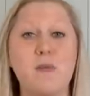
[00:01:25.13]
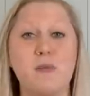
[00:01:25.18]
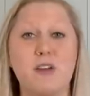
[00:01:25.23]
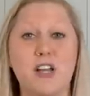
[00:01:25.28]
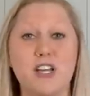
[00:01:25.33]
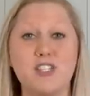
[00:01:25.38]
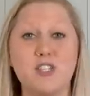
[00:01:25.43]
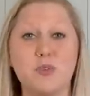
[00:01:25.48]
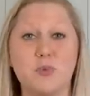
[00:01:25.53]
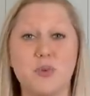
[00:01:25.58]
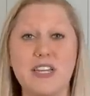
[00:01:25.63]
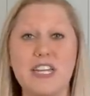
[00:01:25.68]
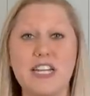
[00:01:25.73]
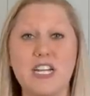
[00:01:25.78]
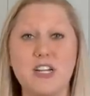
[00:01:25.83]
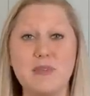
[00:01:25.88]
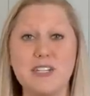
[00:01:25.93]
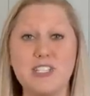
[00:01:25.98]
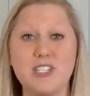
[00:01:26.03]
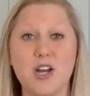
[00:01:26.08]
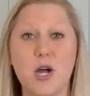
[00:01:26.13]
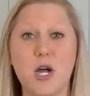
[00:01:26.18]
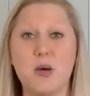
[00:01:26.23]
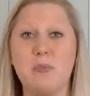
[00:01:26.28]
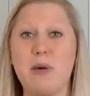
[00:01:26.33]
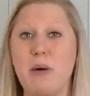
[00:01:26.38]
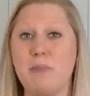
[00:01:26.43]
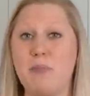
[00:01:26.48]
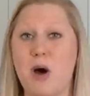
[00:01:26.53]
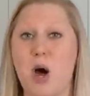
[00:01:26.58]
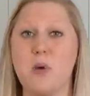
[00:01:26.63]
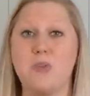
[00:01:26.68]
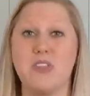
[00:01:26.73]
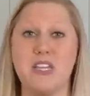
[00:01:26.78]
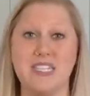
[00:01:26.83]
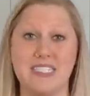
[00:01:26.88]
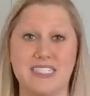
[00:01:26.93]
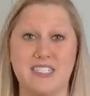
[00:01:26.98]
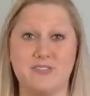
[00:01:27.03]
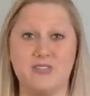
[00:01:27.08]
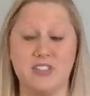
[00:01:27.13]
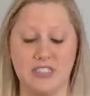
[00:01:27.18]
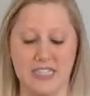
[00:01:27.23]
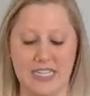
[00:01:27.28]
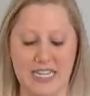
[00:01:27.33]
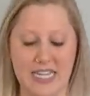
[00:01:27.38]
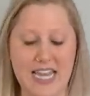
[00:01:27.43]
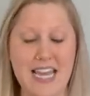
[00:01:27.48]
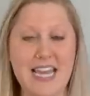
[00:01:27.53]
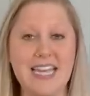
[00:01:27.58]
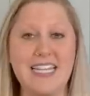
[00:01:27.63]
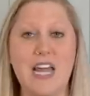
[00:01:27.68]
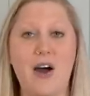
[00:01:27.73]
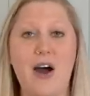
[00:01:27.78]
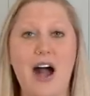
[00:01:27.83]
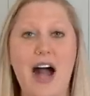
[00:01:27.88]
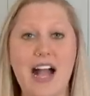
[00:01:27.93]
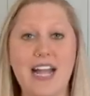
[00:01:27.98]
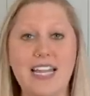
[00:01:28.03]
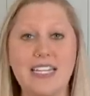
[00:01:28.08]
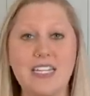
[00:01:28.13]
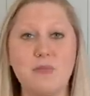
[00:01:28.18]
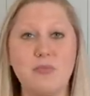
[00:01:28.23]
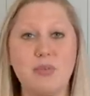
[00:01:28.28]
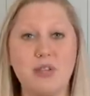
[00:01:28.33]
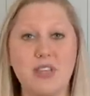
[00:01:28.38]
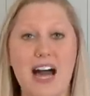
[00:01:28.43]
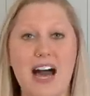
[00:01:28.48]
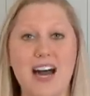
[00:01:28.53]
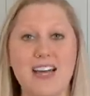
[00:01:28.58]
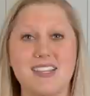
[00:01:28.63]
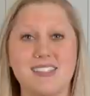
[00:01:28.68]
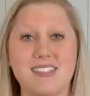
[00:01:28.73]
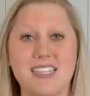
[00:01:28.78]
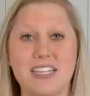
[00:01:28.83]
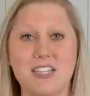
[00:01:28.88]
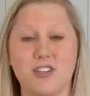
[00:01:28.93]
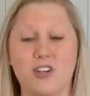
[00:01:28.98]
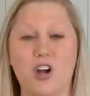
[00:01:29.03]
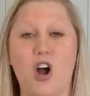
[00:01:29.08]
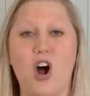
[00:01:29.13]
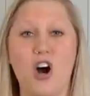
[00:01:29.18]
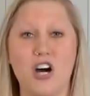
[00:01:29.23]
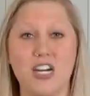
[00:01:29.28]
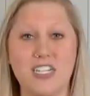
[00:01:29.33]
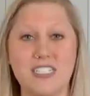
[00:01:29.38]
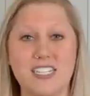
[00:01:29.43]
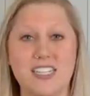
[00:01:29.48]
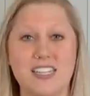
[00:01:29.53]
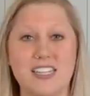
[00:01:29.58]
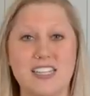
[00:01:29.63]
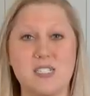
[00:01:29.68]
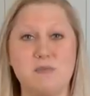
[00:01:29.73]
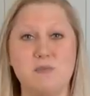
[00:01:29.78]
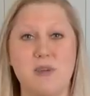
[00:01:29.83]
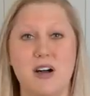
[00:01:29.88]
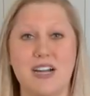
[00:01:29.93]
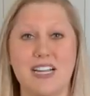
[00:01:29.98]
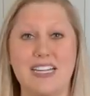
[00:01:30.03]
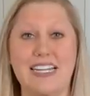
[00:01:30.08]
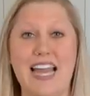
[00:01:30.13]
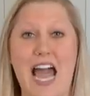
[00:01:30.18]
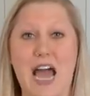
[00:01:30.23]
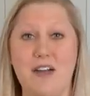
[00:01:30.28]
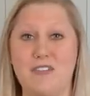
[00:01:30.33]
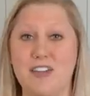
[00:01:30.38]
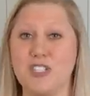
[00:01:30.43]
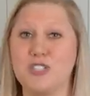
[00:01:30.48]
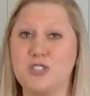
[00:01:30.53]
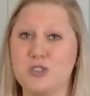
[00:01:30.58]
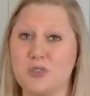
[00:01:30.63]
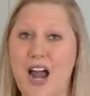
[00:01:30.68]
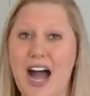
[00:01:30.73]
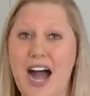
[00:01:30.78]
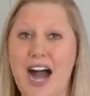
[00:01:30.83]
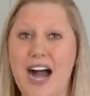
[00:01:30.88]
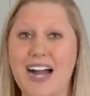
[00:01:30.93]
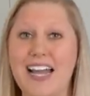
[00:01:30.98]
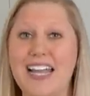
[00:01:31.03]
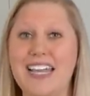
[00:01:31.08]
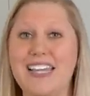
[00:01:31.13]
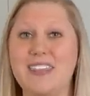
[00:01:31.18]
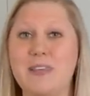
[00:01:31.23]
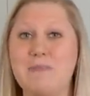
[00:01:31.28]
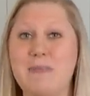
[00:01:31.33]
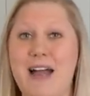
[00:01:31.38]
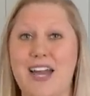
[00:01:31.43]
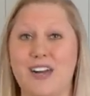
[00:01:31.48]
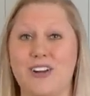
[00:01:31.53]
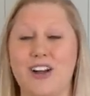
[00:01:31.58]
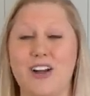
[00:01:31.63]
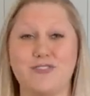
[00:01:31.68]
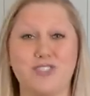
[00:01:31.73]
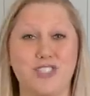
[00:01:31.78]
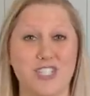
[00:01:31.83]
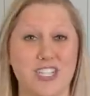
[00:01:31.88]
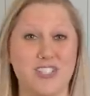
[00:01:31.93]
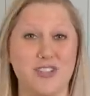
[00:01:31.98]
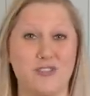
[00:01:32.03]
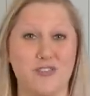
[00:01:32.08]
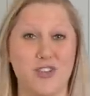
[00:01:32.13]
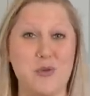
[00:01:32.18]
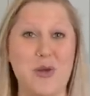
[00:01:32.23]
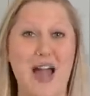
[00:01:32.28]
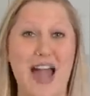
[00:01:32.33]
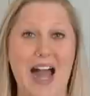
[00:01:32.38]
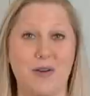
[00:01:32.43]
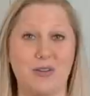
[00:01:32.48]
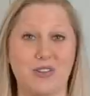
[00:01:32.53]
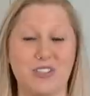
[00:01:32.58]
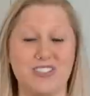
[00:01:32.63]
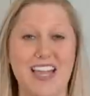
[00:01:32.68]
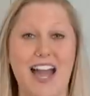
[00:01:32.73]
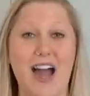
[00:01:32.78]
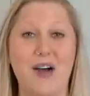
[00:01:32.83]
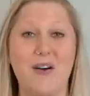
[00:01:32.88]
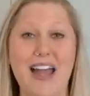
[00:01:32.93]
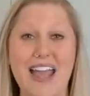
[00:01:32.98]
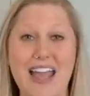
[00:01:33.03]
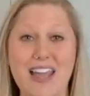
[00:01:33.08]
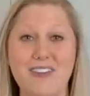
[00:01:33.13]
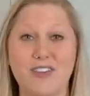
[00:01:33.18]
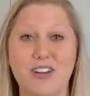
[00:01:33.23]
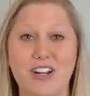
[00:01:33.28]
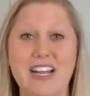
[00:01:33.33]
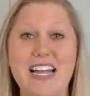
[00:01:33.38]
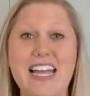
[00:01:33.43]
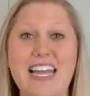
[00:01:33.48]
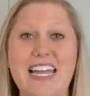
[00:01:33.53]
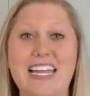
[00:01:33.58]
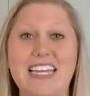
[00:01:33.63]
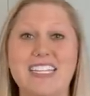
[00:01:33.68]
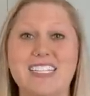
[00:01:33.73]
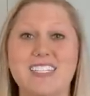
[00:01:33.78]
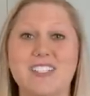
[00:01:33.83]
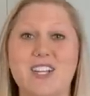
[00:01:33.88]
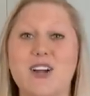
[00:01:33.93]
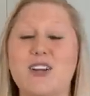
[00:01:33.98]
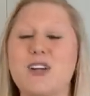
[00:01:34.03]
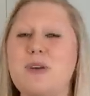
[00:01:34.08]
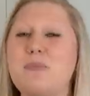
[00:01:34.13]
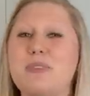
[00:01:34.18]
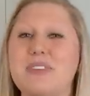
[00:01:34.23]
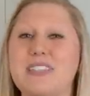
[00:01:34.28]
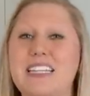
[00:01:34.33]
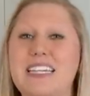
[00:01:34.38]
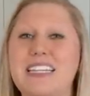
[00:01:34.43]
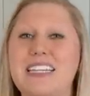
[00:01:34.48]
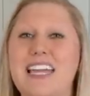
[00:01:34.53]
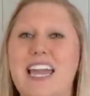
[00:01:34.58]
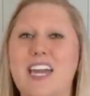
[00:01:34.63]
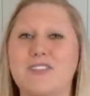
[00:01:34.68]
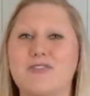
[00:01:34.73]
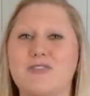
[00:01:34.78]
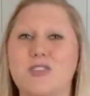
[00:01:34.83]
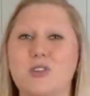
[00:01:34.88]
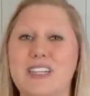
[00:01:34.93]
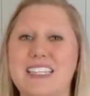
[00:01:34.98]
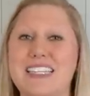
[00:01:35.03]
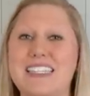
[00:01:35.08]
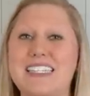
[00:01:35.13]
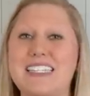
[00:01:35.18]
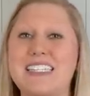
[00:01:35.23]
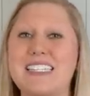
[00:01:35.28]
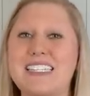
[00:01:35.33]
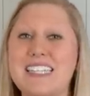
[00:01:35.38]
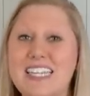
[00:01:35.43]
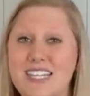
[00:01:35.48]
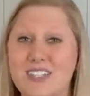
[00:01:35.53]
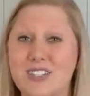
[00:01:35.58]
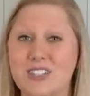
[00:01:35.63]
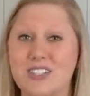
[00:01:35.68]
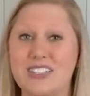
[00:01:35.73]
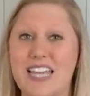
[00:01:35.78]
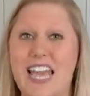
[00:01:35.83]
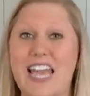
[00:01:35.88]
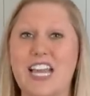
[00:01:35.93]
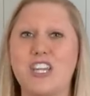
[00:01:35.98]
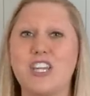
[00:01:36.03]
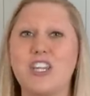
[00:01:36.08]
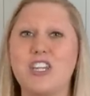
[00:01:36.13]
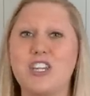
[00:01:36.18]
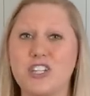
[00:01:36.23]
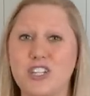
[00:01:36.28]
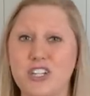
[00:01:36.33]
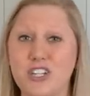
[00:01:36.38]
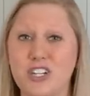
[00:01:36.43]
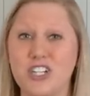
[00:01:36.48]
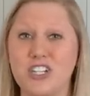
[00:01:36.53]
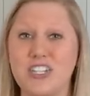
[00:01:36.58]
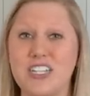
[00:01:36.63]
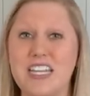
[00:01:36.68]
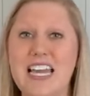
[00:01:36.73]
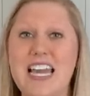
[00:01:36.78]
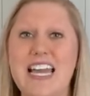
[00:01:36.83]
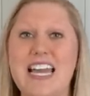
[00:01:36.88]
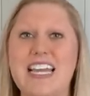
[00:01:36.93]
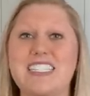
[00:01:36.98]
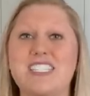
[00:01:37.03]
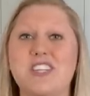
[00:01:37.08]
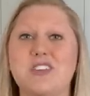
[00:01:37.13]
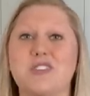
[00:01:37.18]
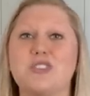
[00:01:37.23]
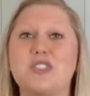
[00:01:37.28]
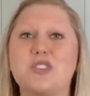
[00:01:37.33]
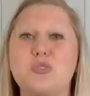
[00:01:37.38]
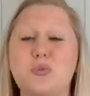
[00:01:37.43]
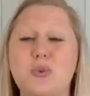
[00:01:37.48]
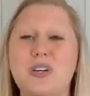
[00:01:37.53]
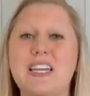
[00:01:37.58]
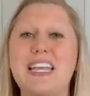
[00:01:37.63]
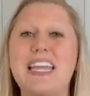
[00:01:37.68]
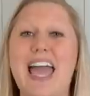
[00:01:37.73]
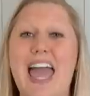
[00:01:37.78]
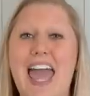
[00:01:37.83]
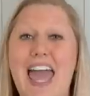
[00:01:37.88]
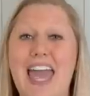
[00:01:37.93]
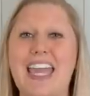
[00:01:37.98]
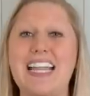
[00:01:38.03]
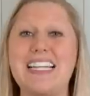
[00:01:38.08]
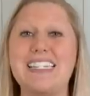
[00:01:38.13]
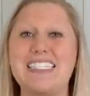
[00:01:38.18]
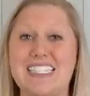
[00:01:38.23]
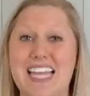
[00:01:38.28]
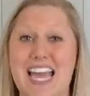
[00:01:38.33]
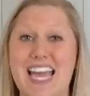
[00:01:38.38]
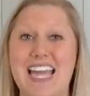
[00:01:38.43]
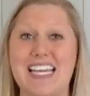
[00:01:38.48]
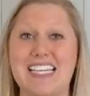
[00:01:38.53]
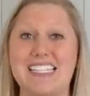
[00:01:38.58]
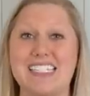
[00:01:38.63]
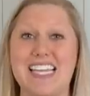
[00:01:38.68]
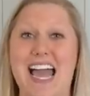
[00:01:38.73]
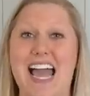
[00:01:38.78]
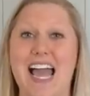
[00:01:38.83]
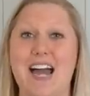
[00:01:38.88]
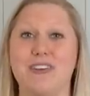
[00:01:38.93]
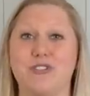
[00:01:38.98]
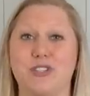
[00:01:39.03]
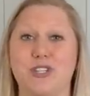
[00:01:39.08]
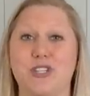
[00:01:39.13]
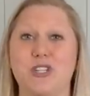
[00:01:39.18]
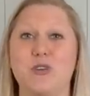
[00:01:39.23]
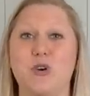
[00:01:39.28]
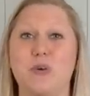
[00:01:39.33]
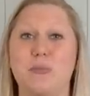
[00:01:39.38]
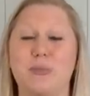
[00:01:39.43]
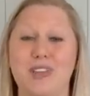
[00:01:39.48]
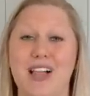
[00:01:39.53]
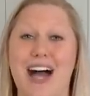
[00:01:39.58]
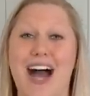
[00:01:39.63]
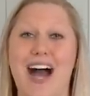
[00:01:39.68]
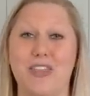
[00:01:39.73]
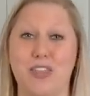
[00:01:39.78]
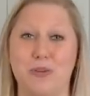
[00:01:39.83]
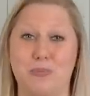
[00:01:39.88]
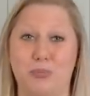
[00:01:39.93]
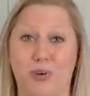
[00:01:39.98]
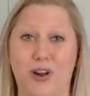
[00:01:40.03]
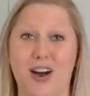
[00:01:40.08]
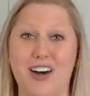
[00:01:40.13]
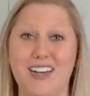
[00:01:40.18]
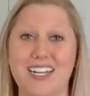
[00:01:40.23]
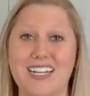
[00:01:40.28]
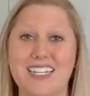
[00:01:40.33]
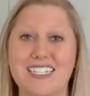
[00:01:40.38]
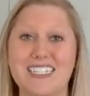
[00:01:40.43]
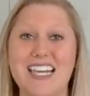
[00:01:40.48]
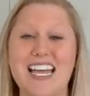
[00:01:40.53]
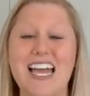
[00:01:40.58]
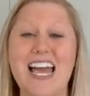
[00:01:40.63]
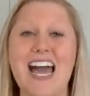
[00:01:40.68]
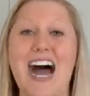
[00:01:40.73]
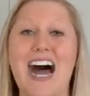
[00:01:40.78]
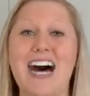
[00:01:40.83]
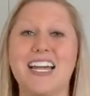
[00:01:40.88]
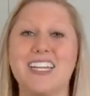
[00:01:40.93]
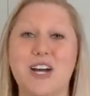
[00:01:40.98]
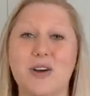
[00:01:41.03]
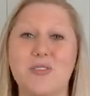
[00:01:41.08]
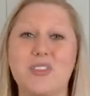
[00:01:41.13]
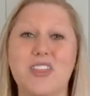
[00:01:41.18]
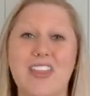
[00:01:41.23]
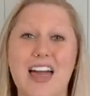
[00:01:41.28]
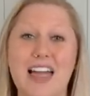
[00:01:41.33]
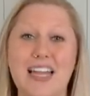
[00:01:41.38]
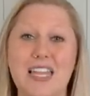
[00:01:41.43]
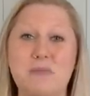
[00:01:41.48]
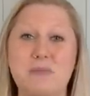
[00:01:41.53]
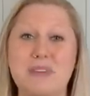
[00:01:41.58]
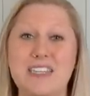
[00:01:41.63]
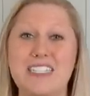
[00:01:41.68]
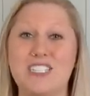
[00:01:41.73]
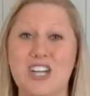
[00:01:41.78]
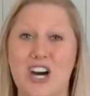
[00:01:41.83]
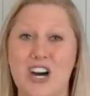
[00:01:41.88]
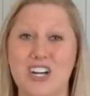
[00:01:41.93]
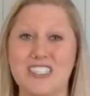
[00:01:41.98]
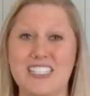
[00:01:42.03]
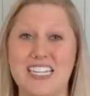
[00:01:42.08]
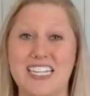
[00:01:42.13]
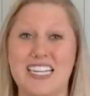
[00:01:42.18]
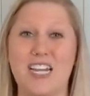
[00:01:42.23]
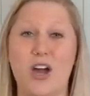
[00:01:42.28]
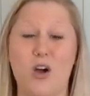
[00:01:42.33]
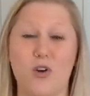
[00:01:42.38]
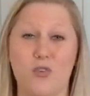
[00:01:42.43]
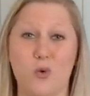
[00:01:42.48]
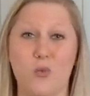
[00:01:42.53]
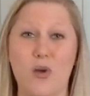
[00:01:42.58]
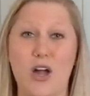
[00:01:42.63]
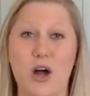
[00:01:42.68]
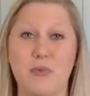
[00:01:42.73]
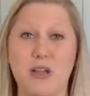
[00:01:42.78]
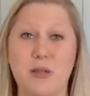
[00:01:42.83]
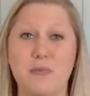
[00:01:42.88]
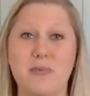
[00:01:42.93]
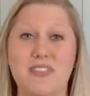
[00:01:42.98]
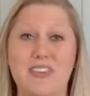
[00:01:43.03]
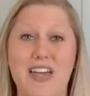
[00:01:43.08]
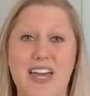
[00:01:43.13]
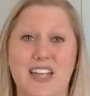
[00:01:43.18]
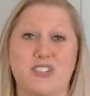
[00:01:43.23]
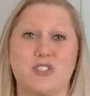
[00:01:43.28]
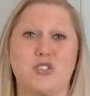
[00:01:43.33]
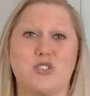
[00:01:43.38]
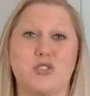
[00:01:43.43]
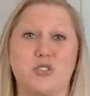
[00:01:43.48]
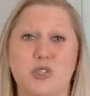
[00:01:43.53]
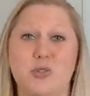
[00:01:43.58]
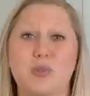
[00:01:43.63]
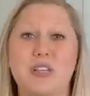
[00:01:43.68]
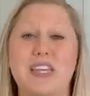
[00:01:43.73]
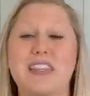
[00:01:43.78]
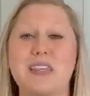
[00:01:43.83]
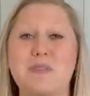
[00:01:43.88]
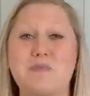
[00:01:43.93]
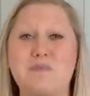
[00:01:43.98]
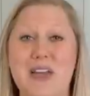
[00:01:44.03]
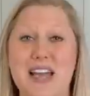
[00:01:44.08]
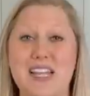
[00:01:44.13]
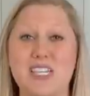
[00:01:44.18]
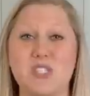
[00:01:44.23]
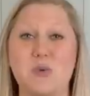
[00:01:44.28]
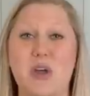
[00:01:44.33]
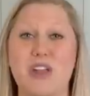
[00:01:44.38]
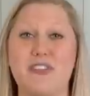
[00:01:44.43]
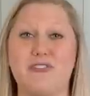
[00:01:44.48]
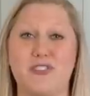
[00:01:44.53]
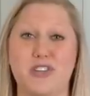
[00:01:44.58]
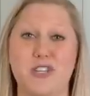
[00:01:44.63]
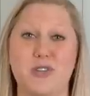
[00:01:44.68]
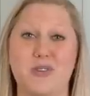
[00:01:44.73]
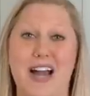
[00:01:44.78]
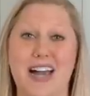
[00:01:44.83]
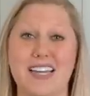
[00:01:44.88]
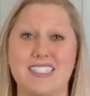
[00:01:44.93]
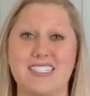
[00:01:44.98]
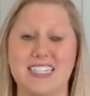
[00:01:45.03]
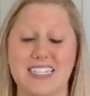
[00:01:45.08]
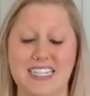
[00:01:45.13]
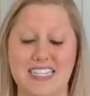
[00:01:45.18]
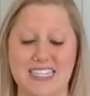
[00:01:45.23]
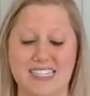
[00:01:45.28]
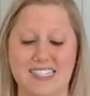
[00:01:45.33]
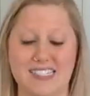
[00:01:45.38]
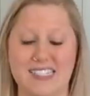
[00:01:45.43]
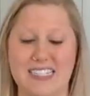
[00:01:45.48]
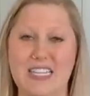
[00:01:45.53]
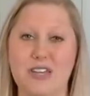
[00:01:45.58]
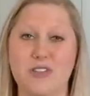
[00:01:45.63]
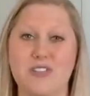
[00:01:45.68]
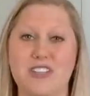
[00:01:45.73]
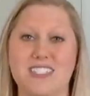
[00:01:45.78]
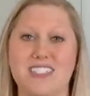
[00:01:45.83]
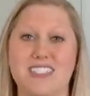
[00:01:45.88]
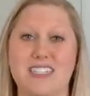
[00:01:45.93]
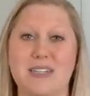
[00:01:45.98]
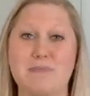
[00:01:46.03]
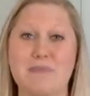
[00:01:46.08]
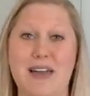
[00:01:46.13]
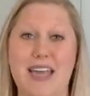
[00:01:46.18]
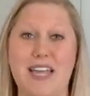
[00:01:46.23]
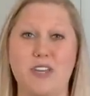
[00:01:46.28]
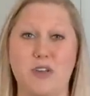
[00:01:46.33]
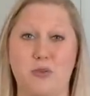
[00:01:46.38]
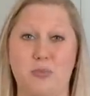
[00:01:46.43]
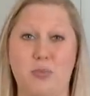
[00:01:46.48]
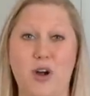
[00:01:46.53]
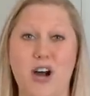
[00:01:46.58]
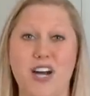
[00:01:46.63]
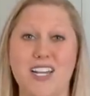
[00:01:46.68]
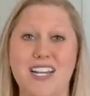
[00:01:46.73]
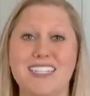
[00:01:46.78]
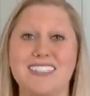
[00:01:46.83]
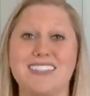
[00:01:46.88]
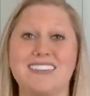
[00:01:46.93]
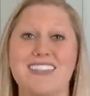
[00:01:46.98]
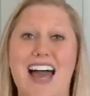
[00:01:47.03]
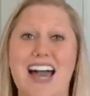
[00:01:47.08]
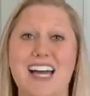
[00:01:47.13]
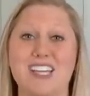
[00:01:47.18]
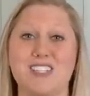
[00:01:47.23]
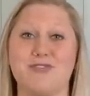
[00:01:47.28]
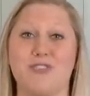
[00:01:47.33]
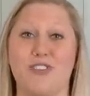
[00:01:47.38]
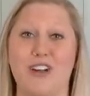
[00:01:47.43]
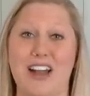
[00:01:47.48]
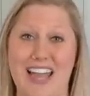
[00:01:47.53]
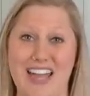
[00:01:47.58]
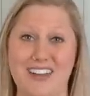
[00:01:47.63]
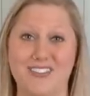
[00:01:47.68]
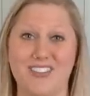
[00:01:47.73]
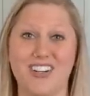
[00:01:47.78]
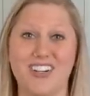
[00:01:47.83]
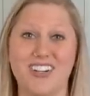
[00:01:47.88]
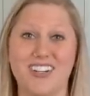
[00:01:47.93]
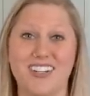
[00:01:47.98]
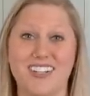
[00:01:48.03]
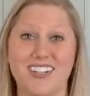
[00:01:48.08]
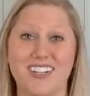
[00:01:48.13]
Because you will hear me talk about both differently. Now, I can apply a sealer onto this mug and have it dry in the matter of just a few hours. However, it is not completely and fully sealed and cured until 28 days after you apply the product. I know that that can be daunting and overwhelming, but that is truly the best way for you guys to get a seal that's gonna make your product last forever.